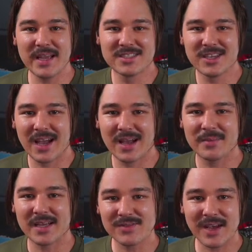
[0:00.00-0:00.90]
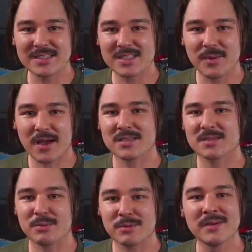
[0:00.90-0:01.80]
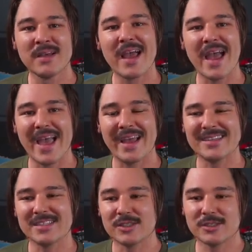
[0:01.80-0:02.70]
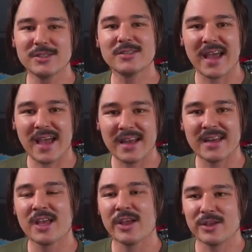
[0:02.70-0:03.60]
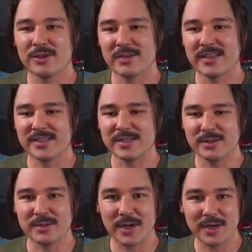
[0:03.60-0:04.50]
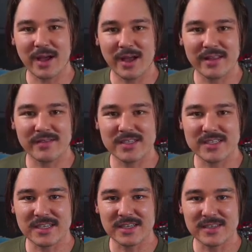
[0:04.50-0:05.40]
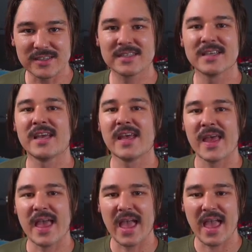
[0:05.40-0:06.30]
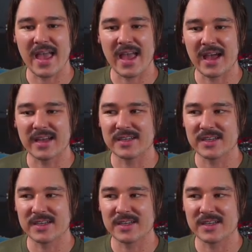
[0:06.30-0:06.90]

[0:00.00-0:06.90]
job as fast as possible. And to do that, you need to learn all of the skills. And